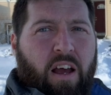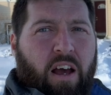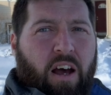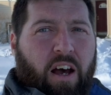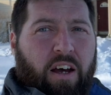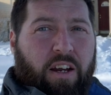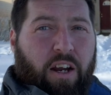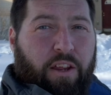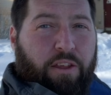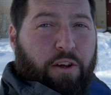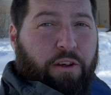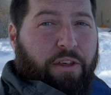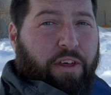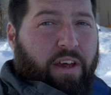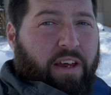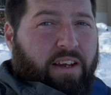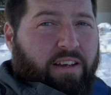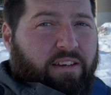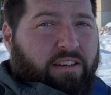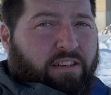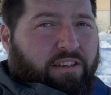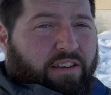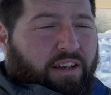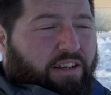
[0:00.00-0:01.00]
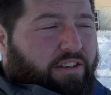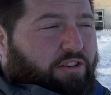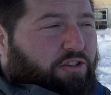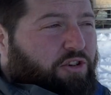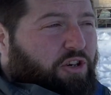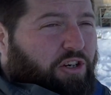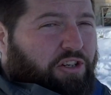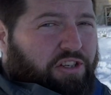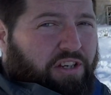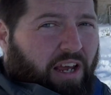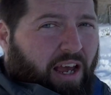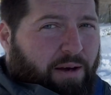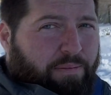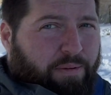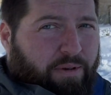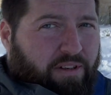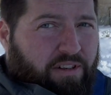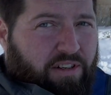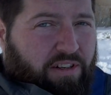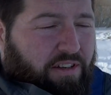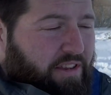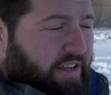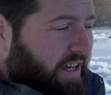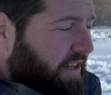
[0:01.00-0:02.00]
Another thing that just
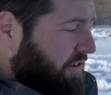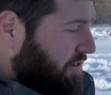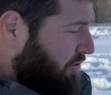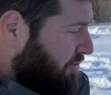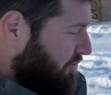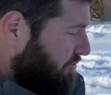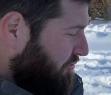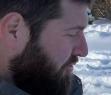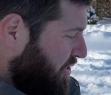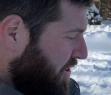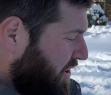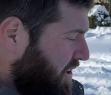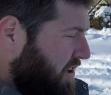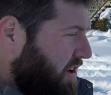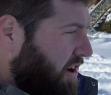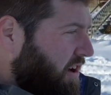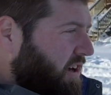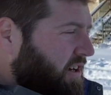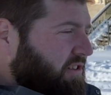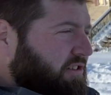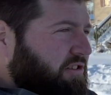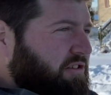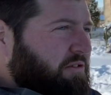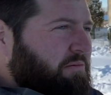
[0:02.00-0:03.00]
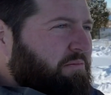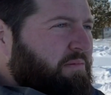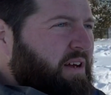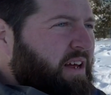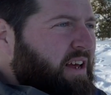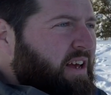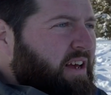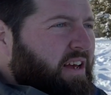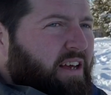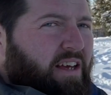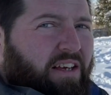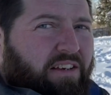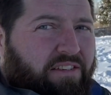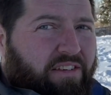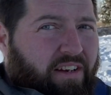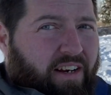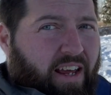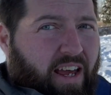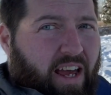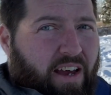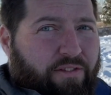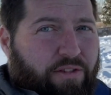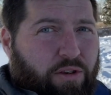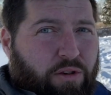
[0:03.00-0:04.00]
happened that's really awesome is that
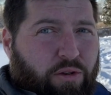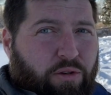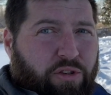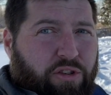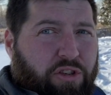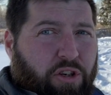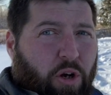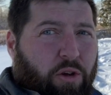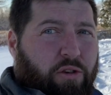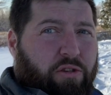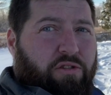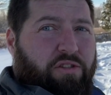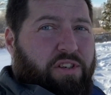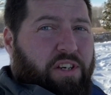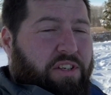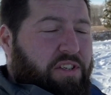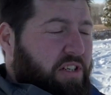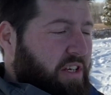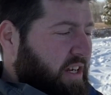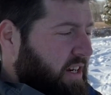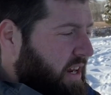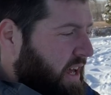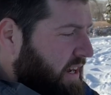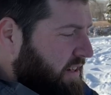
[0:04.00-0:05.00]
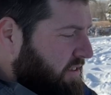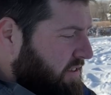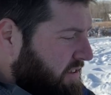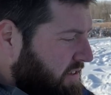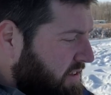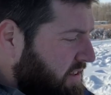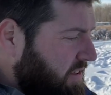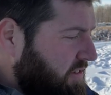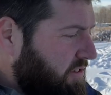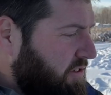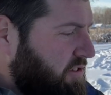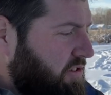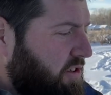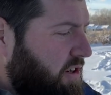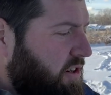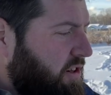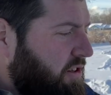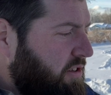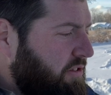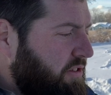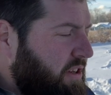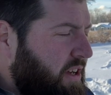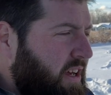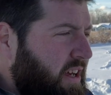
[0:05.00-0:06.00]
I have the new solar disconnect
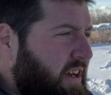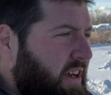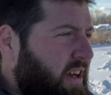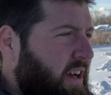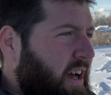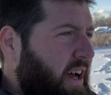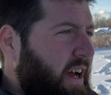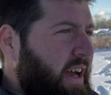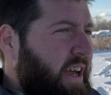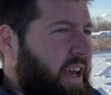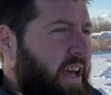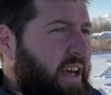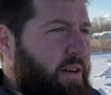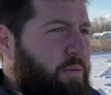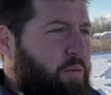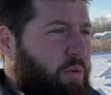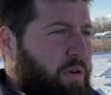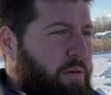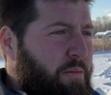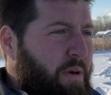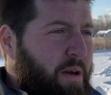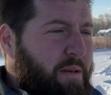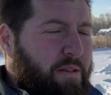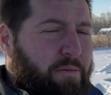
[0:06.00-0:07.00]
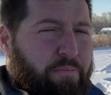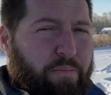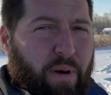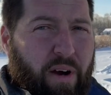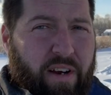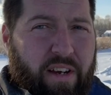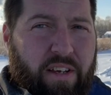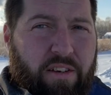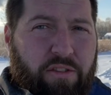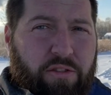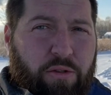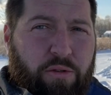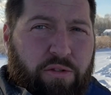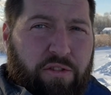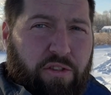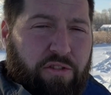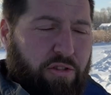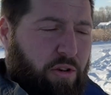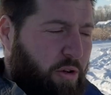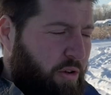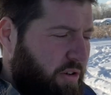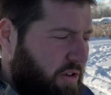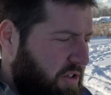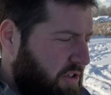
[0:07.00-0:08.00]
installed. I had one of my buddies who's a
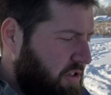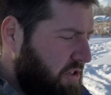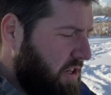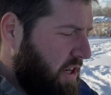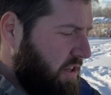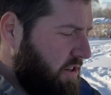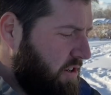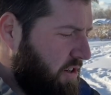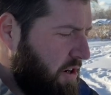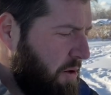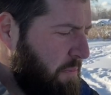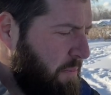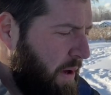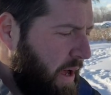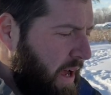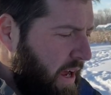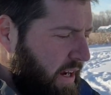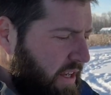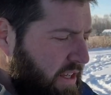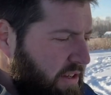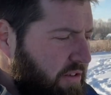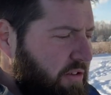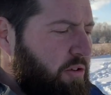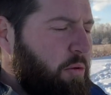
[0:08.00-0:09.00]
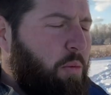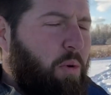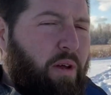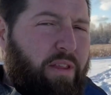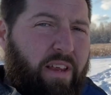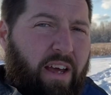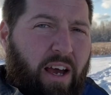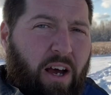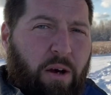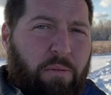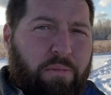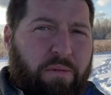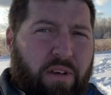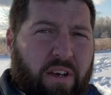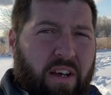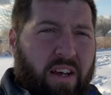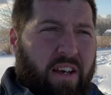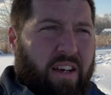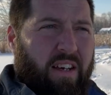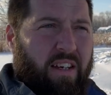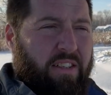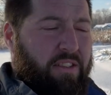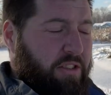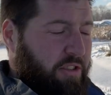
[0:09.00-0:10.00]
solar installer come back. He's the one that helped
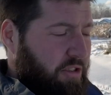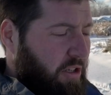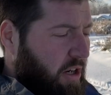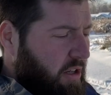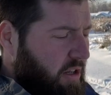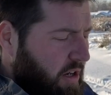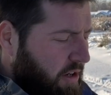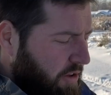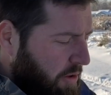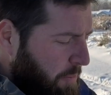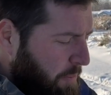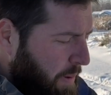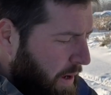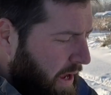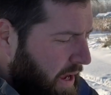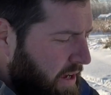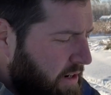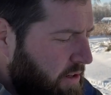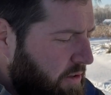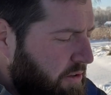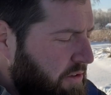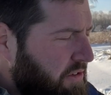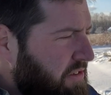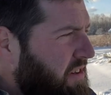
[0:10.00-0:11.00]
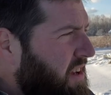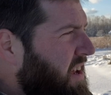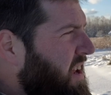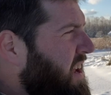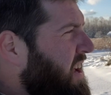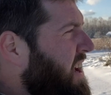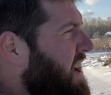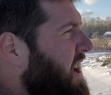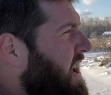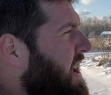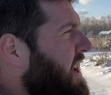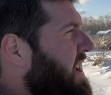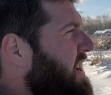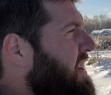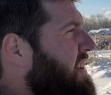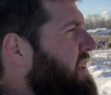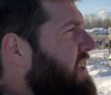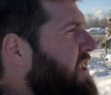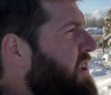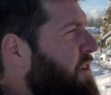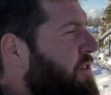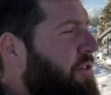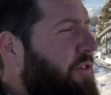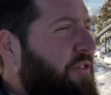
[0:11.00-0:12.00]
install all the panels and
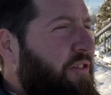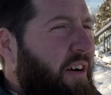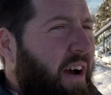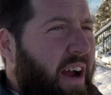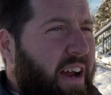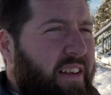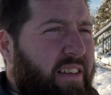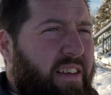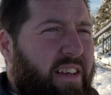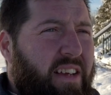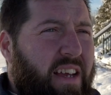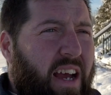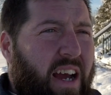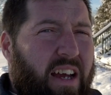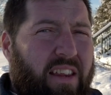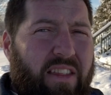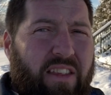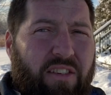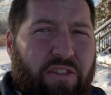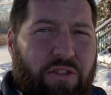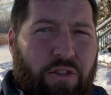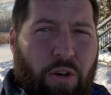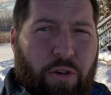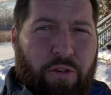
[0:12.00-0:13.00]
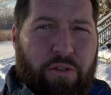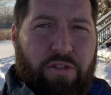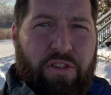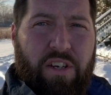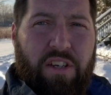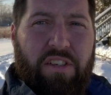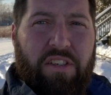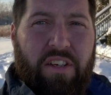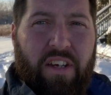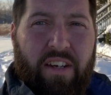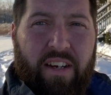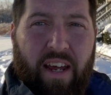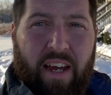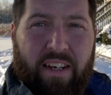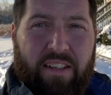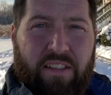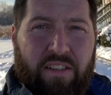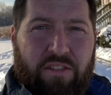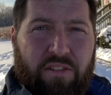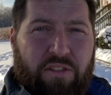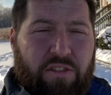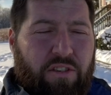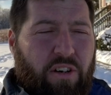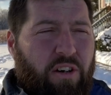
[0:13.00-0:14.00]
he finally got the solar disconnect
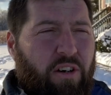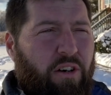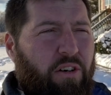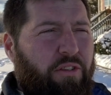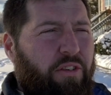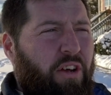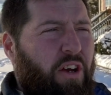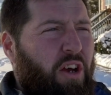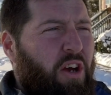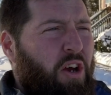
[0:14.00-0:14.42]
installed,